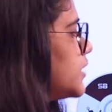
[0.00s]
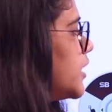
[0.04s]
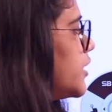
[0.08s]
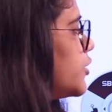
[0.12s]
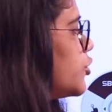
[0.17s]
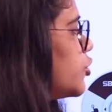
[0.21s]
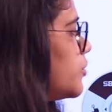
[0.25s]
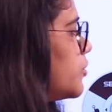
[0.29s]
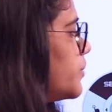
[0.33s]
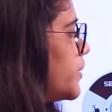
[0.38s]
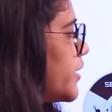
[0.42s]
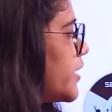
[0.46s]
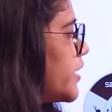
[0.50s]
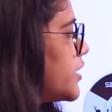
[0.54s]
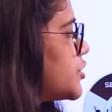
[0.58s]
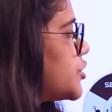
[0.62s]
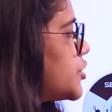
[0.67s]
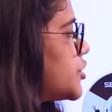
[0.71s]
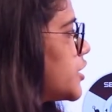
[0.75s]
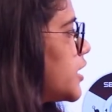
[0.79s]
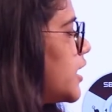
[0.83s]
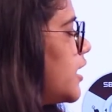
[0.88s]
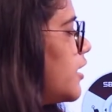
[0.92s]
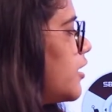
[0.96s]
You'll be
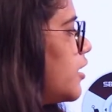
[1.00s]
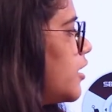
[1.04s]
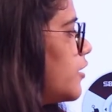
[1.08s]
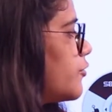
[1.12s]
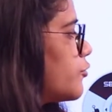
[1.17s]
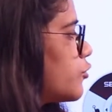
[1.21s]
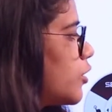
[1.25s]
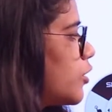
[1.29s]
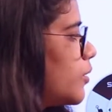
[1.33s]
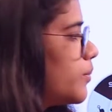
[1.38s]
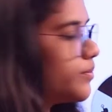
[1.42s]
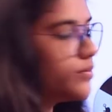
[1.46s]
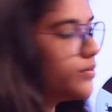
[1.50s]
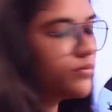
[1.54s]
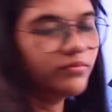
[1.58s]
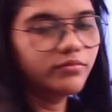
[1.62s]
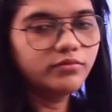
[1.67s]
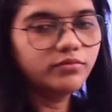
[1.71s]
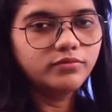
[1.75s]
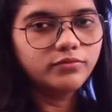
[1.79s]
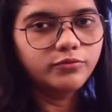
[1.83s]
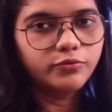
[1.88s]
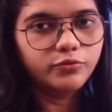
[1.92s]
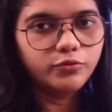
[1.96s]
ranging from
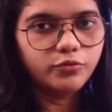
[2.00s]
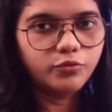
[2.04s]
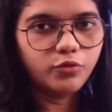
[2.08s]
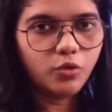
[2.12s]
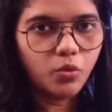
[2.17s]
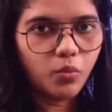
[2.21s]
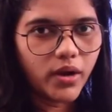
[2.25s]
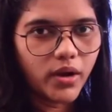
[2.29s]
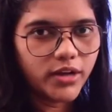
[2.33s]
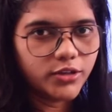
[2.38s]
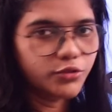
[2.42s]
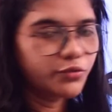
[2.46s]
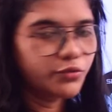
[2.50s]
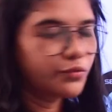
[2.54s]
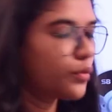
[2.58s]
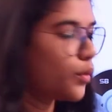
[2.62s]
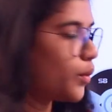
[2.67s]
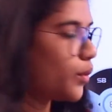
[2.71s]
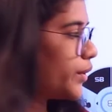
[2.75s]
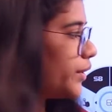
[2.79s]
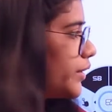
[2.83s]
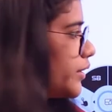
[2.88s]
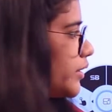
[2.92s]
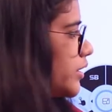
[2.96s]
1 to
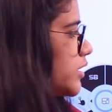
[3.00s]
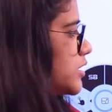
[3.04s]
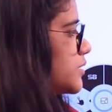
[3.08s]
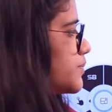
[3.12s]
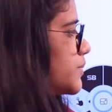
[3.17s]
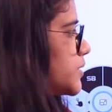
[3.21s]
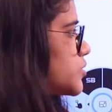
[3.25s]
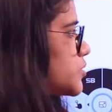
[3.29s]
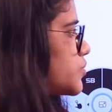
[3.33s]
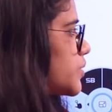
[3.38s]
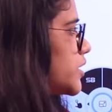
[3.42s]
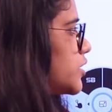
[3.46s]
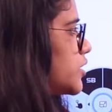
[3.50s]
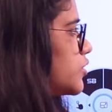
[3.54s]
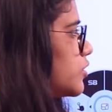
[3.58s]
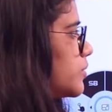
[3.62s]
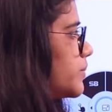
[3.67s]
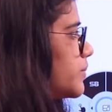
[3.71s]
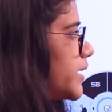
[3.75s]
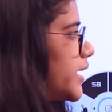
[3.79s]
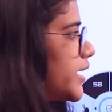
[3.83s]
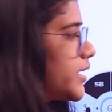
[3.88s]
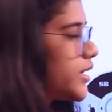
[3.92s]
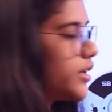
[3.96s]
4 years between,
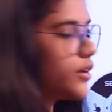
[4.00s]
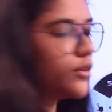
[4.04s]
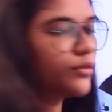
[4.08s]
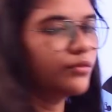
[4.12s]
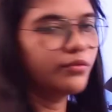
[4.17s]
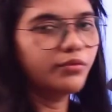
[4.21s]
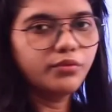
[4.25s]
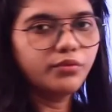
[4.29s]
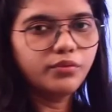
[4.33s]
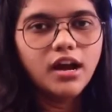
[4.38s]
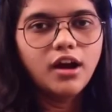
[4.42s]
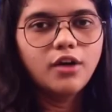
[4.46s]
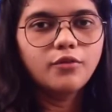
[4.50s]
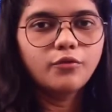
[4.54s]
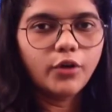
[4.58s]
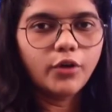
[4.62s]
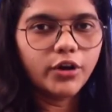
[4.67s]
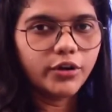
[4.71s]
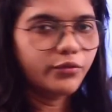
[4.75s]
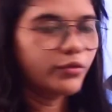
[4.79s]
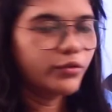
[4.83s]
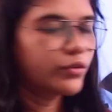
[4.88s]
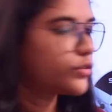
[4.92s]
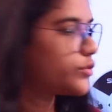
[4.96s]
you'll be getting
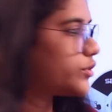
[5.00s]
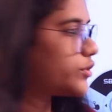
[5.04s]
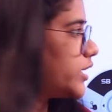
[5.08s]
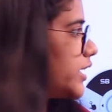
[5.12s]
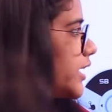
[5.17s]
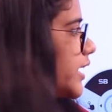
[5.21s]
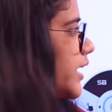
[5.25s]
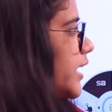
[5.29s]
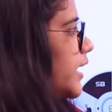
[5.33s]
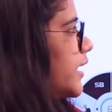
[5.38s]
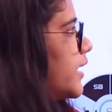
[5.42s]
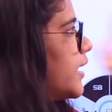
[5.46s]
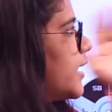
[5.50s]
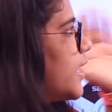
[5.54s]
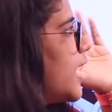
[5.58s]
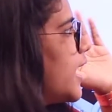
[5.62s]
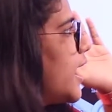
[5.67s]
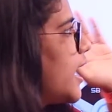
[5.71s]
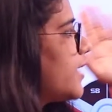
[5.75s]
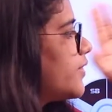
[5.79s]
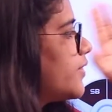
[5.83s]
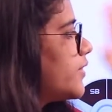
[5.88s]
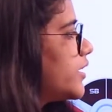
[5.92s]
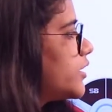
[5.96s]
443K,
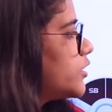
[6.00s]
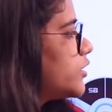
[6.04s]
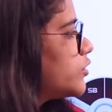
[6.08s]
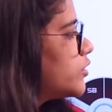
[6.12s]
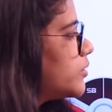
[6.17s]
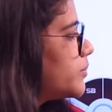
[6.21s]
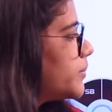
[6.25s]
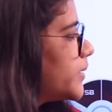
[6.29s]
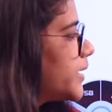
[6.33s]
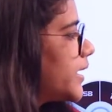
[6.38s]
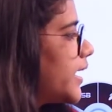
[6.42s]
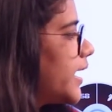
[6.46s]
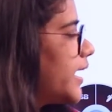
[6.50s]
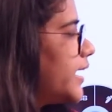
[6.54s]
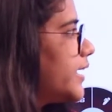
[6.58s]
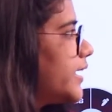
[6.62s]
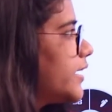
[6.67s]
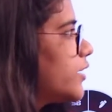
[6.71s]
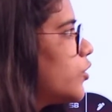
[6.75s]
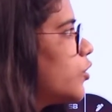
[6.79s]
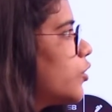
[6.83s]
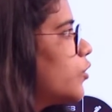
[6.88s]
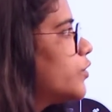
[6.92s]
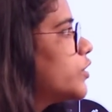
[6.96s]
and then you'll be
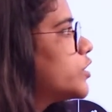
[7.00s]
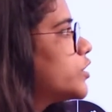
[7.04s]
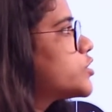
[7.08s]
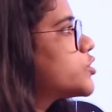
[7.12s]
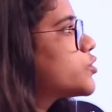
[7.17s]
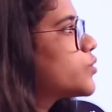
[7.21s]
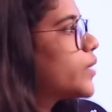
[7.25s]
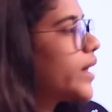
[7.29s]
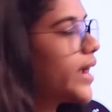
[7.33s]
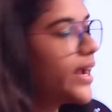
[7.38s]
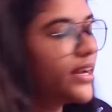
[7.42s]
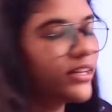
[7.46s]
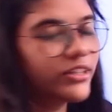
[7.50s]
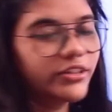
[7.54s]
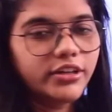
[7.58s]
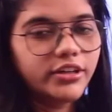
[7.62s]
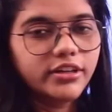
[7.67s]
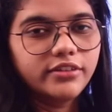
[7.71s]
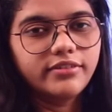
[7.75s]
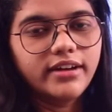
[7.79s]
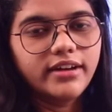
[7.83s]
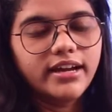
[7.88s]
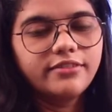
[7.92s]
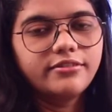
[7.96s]
heading over to
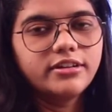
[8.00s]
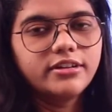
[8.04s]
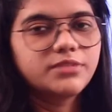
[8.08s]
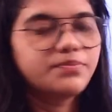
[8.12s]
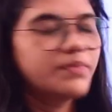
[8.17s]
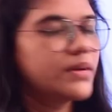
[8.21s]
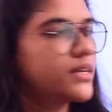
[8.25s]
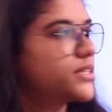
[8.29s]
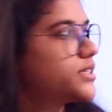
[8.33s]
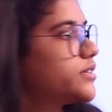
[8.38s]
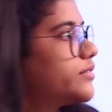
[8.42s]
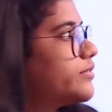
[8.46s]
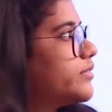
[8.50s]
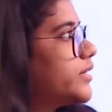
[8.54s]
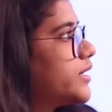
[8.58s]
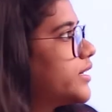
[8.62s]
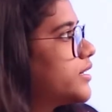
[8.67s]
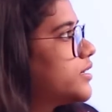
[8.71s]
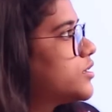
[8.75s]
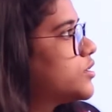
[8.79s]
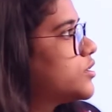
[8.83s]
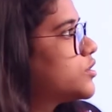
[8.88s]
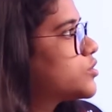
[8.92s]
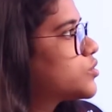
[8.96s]
835 respectively.
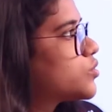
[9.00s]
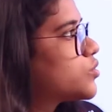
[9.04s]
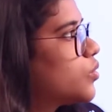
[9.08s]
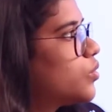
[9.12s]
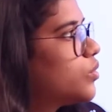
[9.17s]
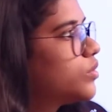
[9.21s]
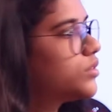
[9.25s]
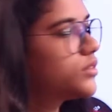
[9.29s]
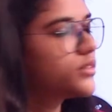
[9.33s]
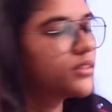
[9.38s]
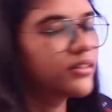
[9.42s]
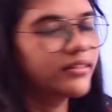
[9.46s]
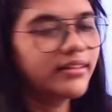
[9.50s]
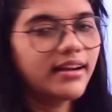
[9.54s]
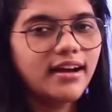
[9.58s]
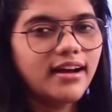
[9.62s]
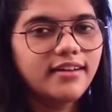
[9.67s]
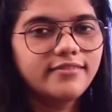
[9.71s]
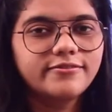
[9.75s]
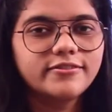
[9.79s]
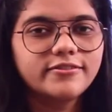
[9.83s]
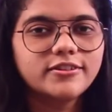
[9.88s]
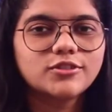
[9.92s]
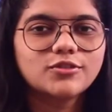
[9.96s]
So the
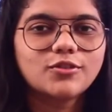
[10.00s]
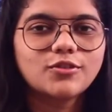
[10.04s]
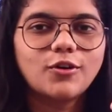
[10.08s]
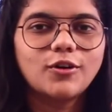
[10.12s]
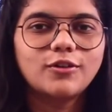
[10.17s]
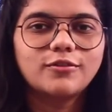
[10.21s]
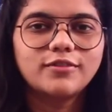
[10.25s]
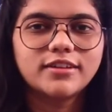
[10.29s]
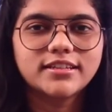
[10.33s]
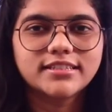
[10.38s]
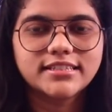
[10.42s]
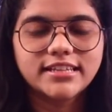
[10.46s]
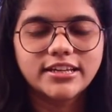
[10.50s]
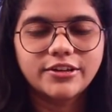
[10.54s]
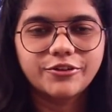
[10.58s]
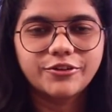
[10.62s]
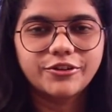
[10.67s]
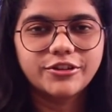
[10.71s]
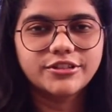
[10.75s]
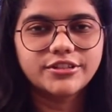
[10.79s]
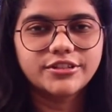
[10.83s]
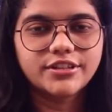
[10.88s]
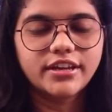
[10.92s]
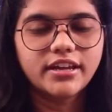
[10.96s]
graph is always
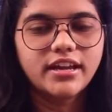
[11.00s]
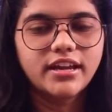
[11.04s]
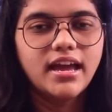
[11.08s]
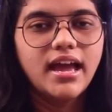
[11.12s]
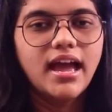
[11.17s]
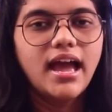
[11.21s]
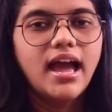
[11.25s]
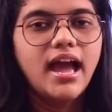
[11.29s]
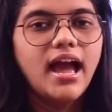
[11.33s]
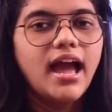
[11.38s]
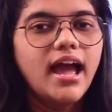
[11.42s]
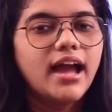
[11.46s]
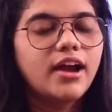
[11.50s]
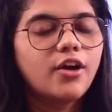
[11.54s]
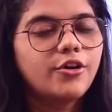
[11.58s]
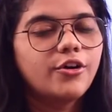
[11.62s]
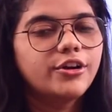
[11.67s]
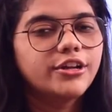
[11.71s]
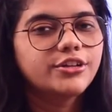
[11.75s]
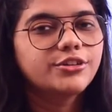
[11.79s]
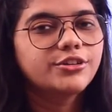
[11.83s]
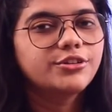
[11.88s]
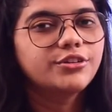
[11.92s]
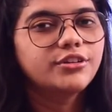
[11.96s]
increasing.
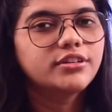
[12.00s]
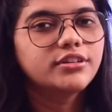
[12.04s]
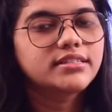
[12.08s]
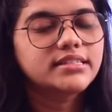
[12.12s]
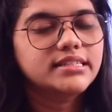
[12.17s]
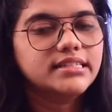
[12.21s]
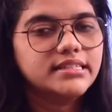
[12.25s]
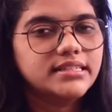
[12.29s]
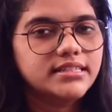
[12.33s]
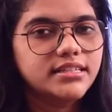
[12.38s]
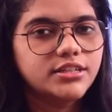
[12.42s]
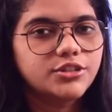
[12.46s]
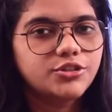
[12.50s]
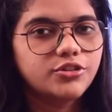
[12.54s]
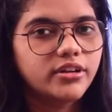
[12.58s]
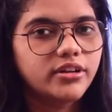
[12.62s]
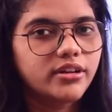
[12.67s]
According to your skills that you're